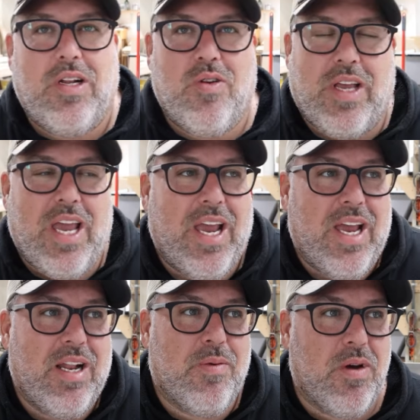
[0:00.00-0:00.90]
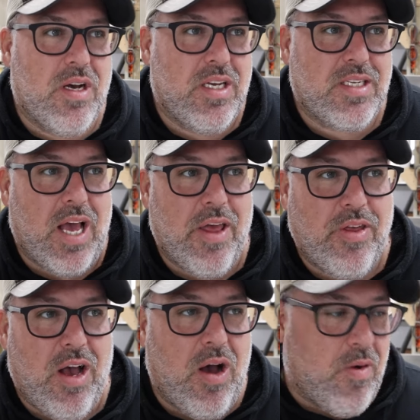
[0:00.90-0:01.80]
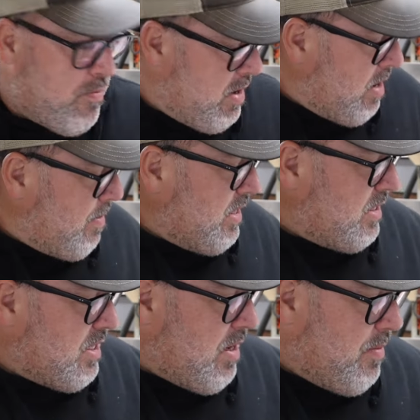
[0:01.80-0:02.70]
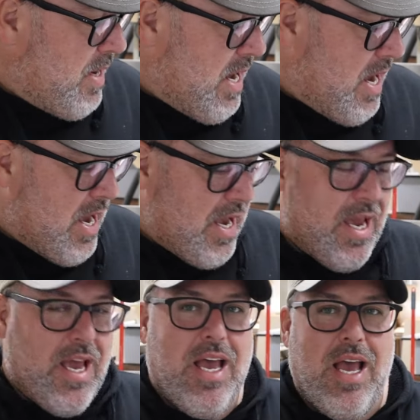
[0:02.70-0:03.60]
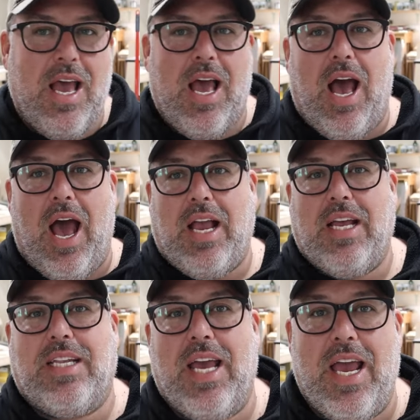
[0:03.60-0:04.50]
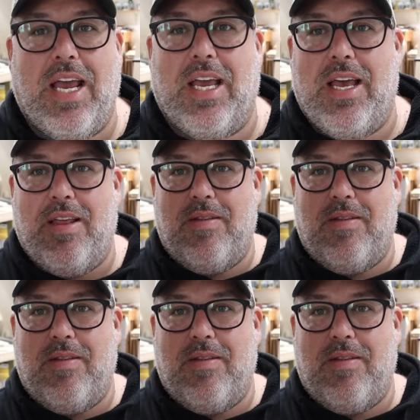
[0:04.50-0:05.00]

into a can was I thought maybe someday I could take